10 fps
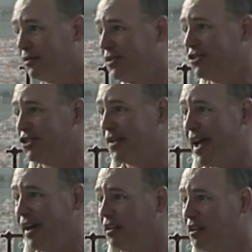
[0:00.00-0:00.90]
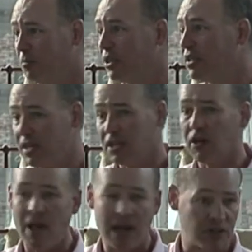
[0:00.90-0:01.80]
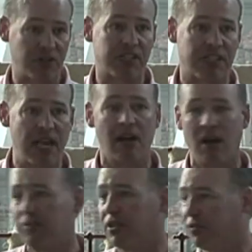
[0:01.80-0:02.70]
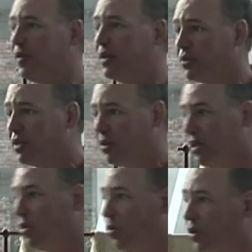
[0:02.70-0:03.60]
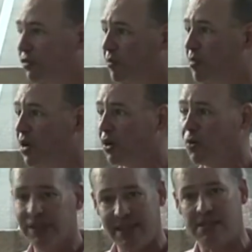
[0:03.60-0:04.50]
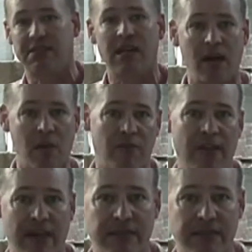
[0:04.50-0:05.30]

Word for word: that you had. But the Knickerbockers set up the field that, that we're familiar with. They set up foul